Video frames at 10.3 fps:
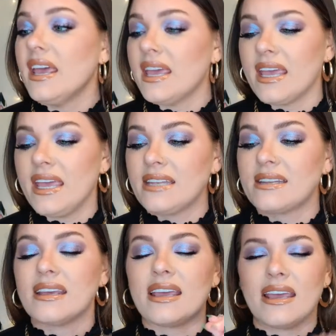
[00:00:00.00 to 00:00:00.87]

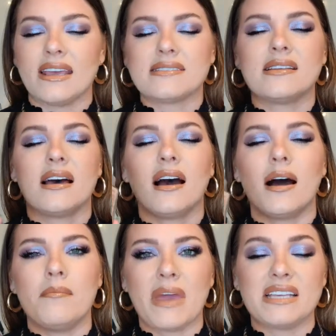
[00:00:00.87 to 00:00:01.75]
It is
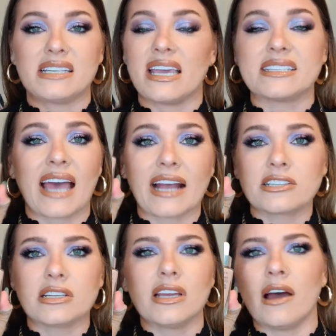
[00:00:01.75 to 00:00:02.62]
amazing. It's
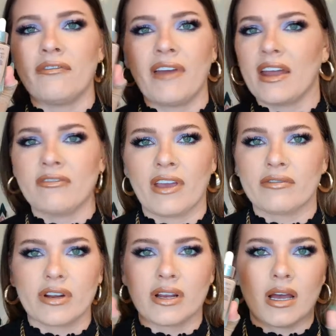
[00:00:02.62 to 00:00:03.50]
actually a fan
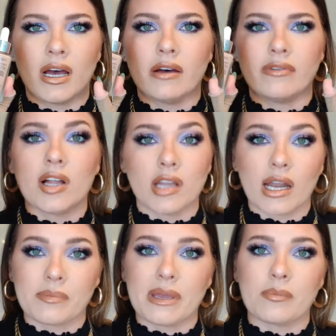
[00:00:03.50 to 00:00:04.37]
favorite of a
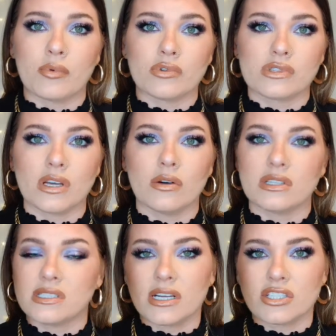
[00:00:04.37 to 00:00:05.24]
lot of people. So
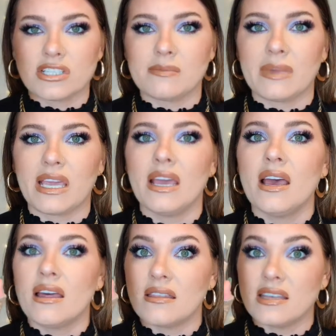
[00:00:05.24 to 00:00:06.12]
it's not just me.
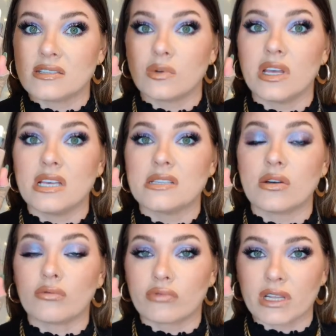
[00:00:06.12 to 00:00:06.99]
This one is
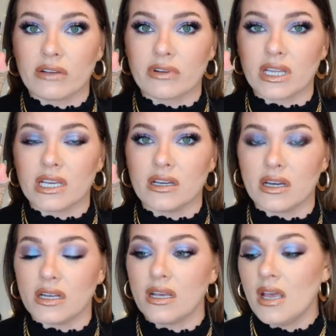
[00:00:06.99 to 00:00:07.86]
really
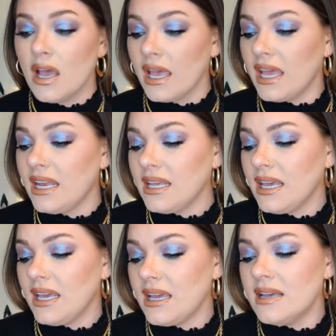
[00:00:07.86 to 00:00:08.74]
good. It
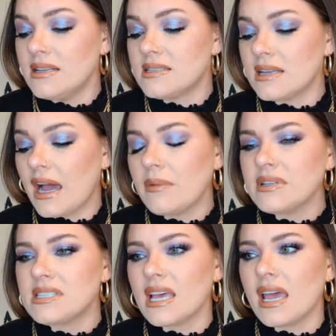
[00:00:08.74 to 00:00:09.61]
is, I would
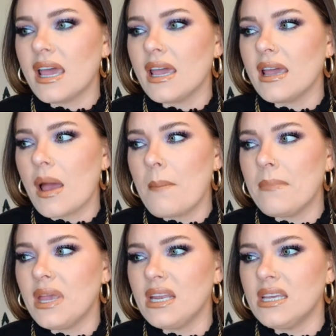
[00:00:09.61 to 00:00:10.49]
say,
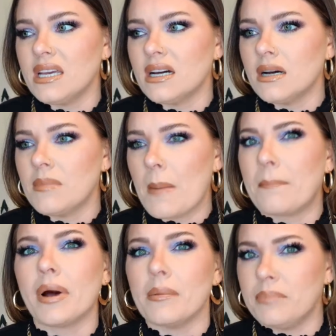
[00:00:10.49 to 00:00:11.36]
medium
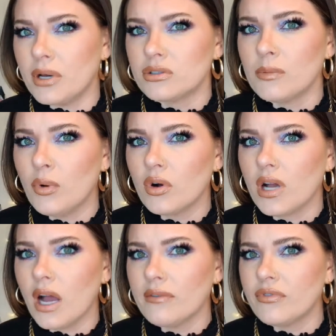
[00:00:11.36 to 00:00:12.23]
but buildable
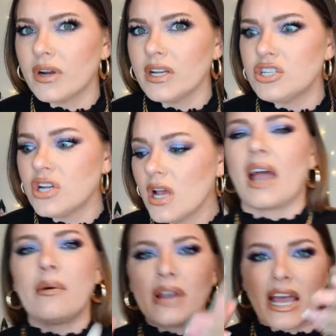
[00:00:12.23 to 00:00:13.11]
coverage.
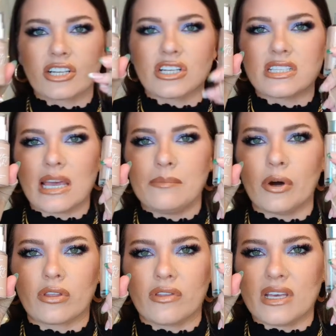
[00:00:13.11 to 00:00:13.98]
I would actually say
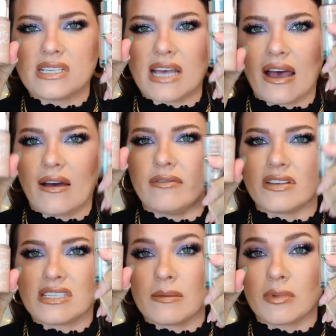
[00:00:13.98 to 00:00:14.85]
both of these
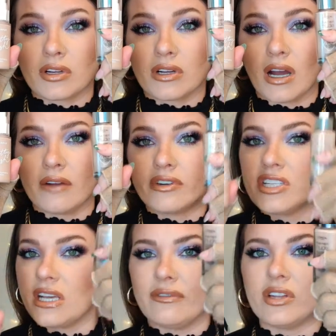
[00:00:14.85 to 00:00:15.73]
have similar
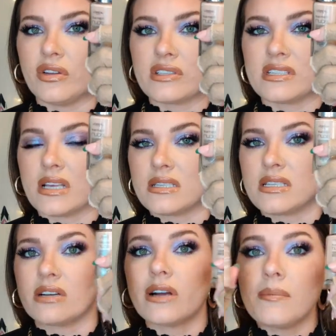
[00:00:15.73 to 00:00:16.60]
coverage, even though this is a
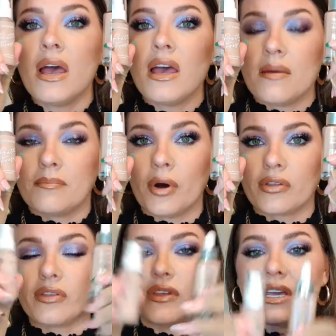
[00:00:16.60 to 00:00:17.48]
serum.
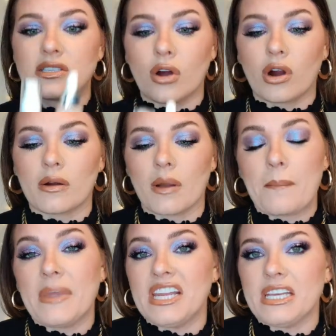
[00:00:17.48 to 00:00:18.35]
Both of these are
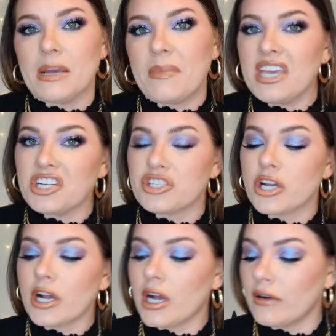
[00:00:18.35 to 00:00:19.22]

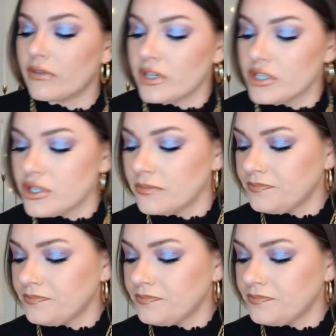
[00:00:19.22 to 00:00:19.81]
medium-ish coverage.